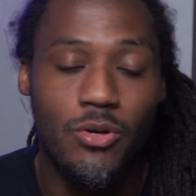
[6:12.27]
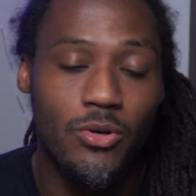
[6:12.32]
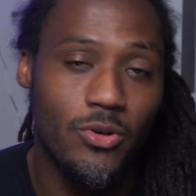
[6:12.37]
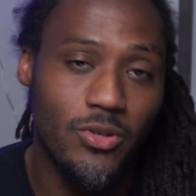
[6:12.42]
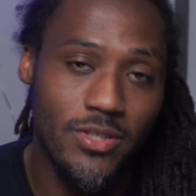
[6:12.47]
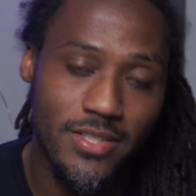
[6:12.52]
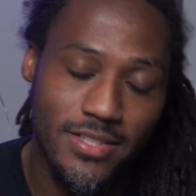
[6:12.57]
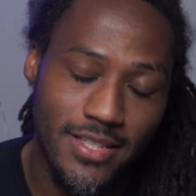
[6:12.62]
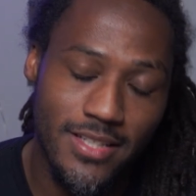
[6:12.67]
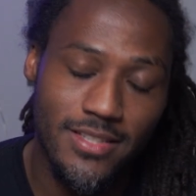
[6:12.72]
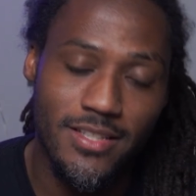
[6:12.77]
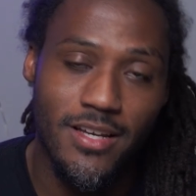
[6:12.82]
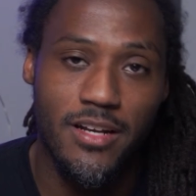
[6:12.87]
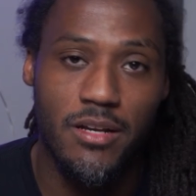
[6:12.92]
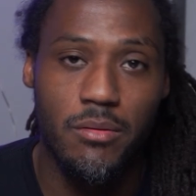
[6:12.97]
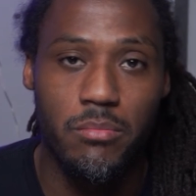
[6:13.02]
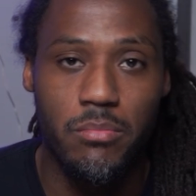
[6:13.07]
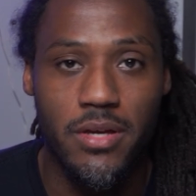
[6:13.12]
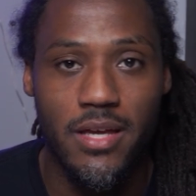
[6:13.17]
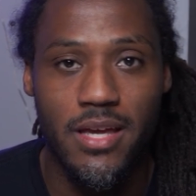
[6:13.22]

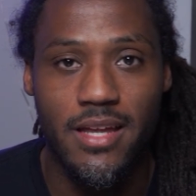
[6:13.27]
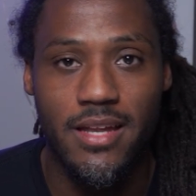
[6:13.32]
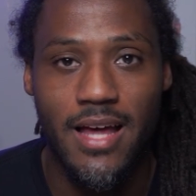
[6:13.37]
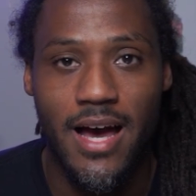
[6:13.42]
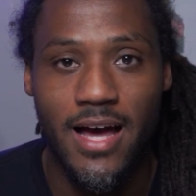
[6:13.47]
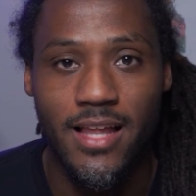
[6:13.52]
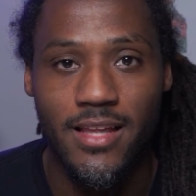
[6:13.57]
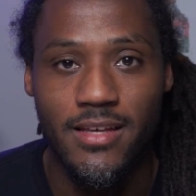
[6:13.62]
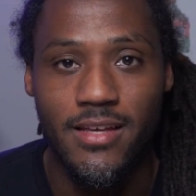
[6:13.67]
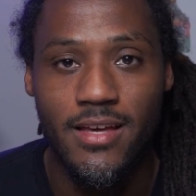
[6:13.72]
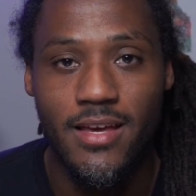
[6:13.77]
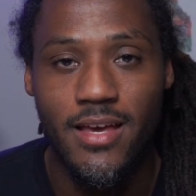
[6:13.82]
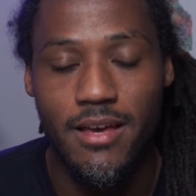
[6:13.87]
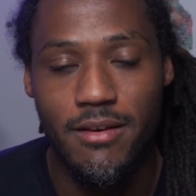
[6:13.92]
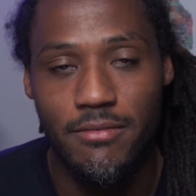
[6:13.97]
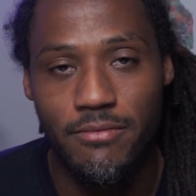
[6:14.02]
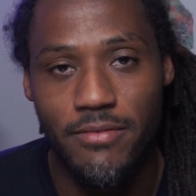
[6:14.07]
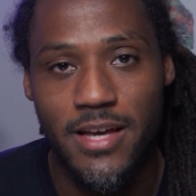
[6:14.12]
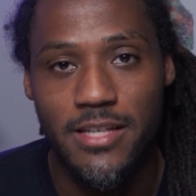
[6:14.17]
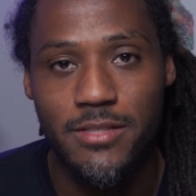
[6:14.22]
$600 billion
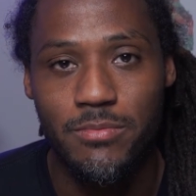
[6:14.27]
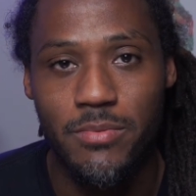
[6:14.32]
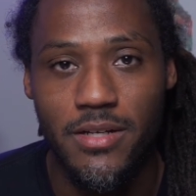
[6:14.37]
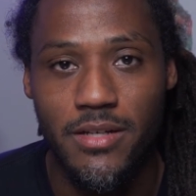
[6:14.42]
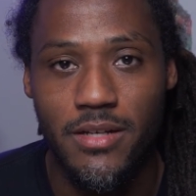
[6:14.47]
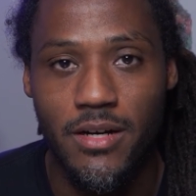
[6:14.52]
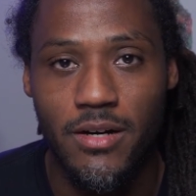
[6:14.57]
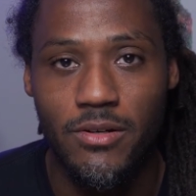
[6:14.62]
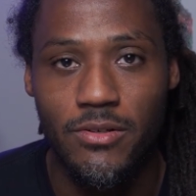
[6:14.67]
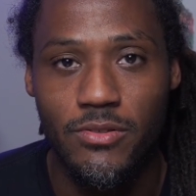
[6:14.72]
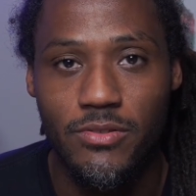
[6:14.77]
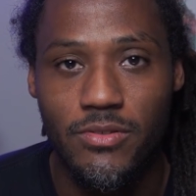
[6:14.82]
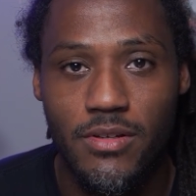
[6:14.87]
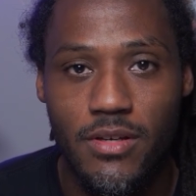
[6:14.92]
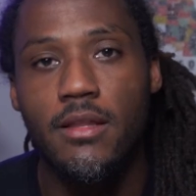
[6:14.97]
investment goes.